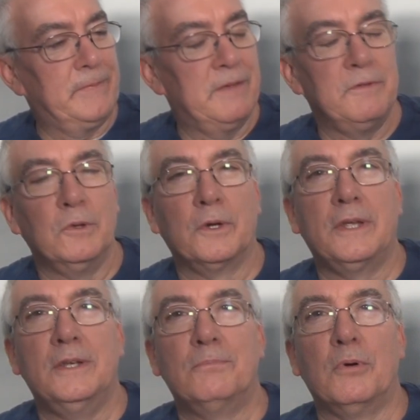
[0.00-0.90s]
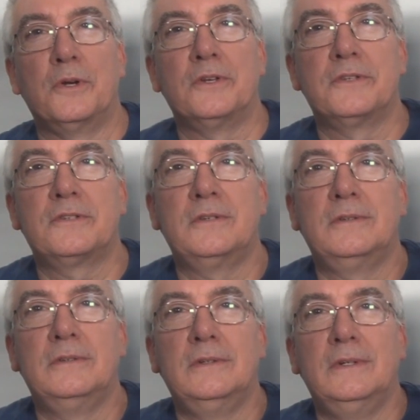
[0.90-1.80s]
If you're looking to purchase
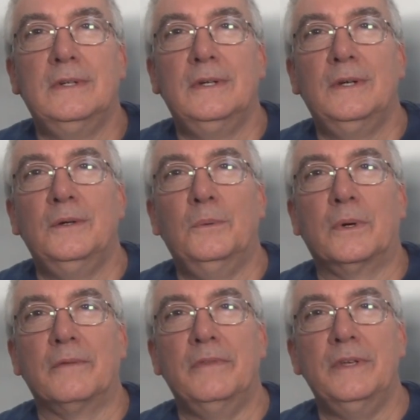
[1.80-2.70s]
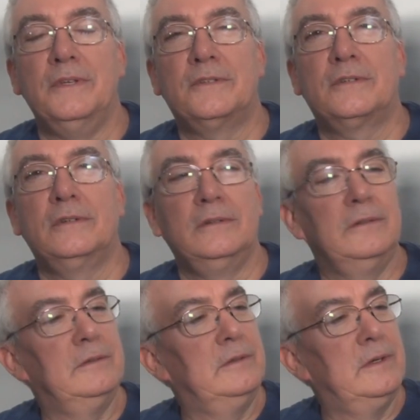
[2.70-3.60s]
one of these
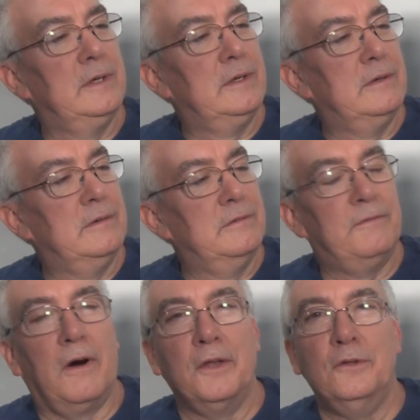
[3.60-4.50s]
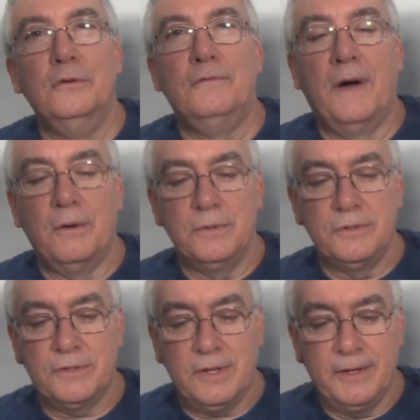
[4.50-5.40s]
fondue
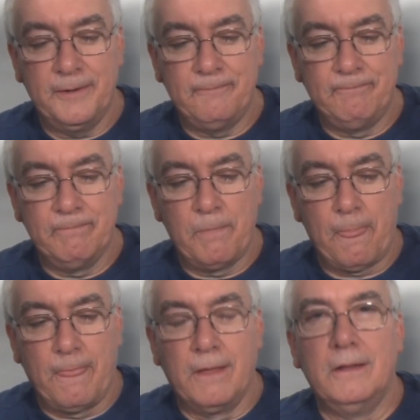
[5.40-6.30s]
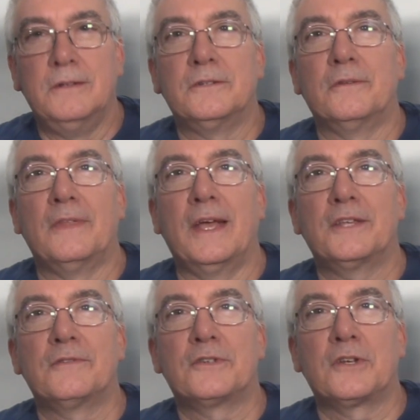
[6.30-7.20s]
fountains. So
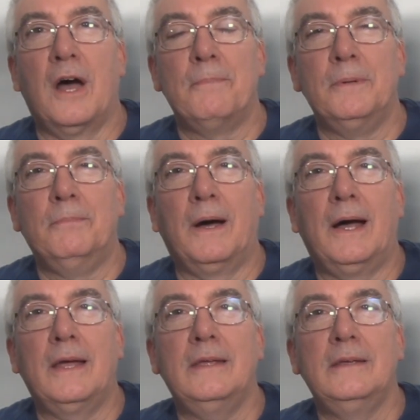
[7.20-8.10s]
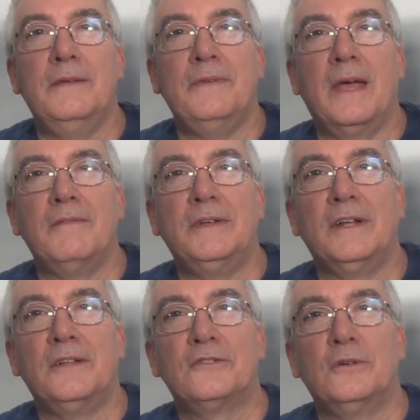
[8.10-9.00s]
thanks for stopping by. If you haven't
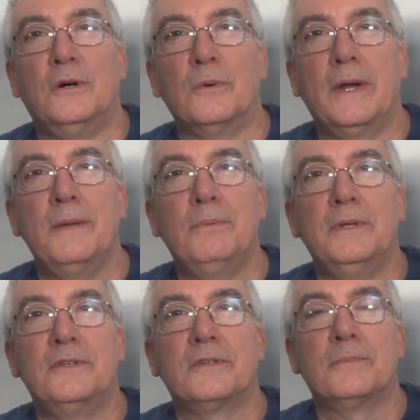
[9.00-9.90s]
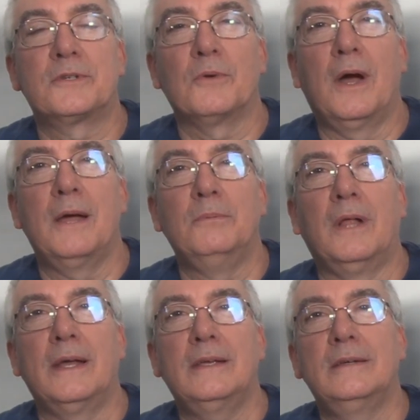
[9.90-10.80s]
done so already, please subscribe,
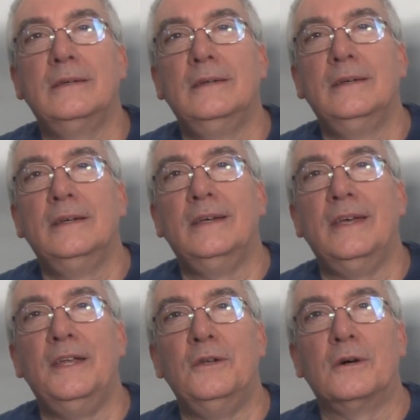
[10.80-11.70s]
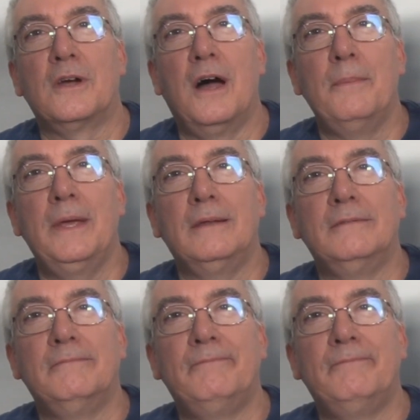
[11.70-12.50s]
like, and comment.